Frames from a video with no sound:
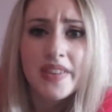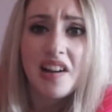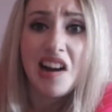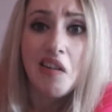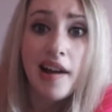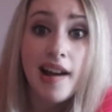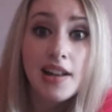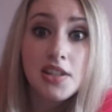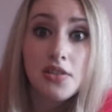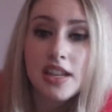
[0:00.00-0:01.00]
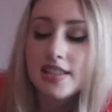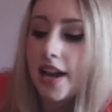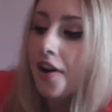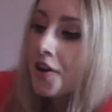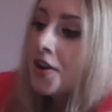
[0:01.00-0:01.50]
I don't know. I got two things
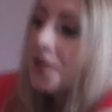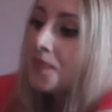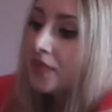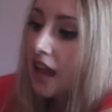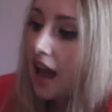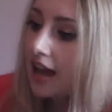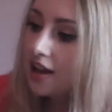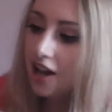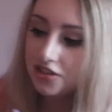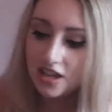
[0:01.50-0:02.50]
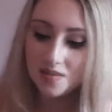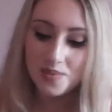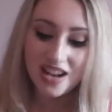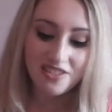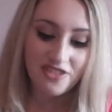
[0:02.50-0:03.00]
there. I got the
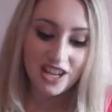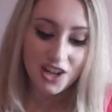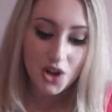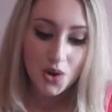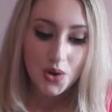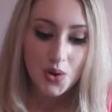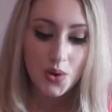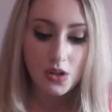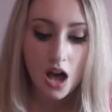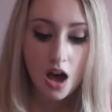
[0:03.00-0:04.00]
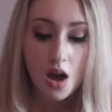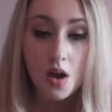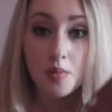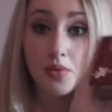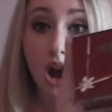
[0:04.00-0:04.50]
Benefit Hoola
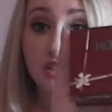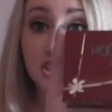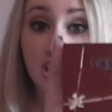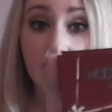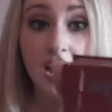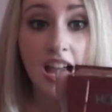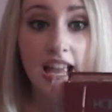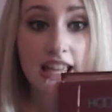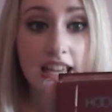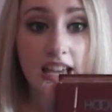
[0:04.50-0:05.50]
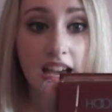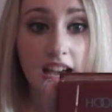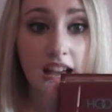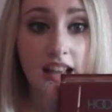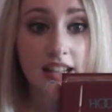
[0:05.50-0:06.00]
bronzer
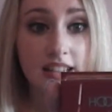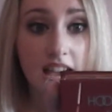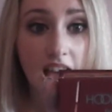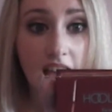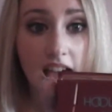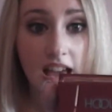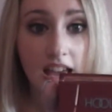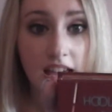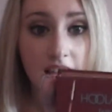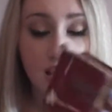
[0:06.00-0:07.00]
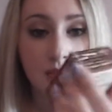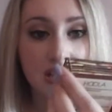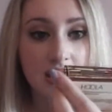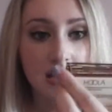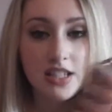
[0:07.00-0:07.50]
and I am
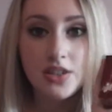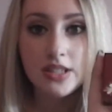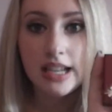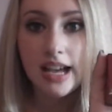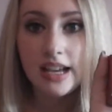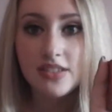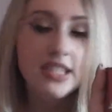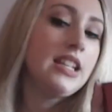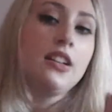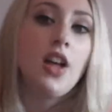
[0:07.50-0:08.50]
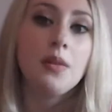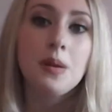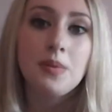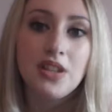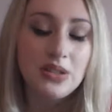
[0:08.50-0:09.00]
excited to use it. I've seen a lot of
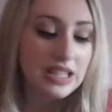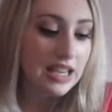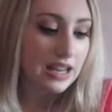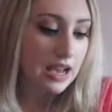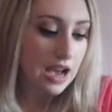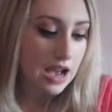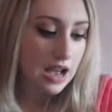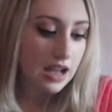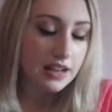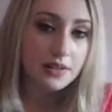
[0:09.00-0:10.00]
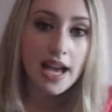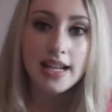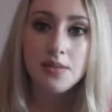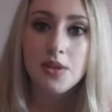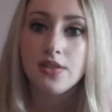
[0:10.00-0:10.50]
people use it in
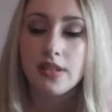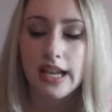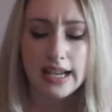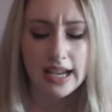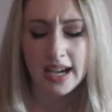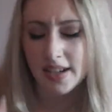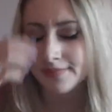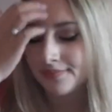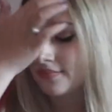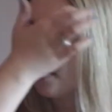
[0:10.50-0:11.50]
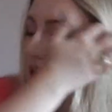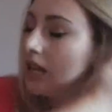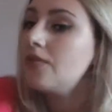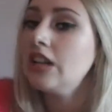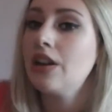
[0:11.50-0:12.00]
any makeup
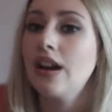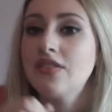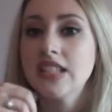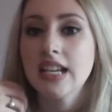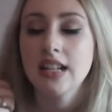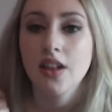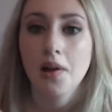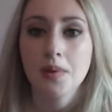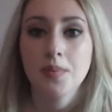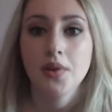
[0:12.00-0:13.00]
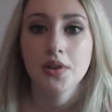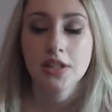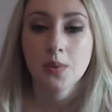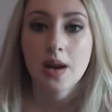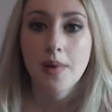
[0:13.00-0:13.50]
video I've seen. A lot of people
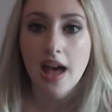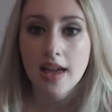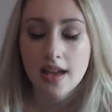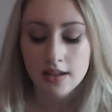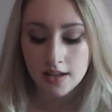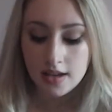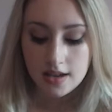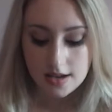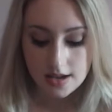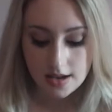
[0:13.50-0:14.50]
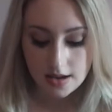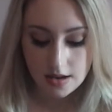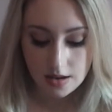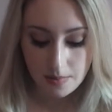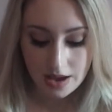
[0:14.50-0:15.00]
swear by it.
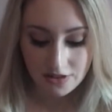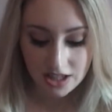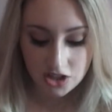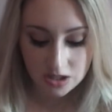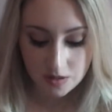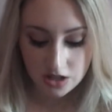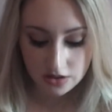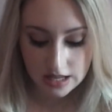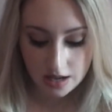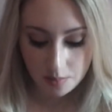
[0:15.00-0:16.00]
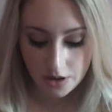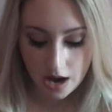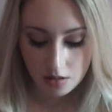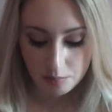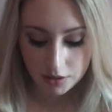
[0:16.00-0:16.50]
I've really just been using a
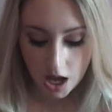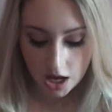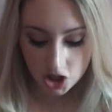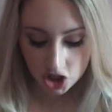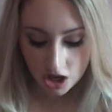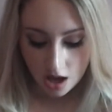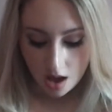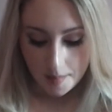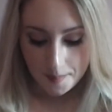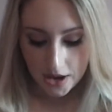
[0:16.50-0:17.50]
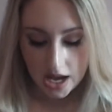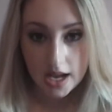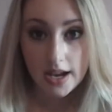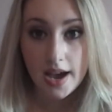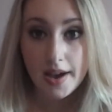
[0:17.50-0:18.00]
brown blush,
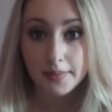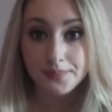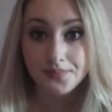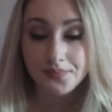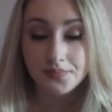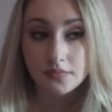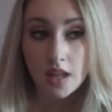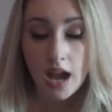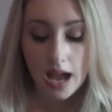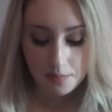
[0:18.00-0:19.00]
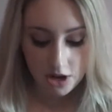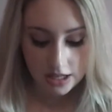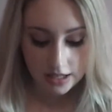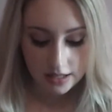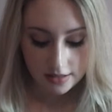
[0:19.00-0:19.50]
but I'm
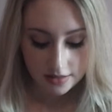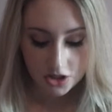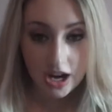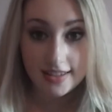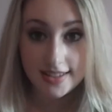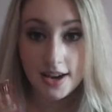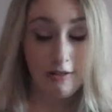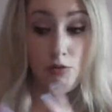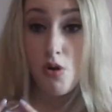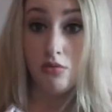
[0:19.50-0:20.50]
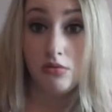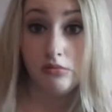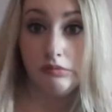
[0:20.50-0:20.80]
ready to try this out. Woo!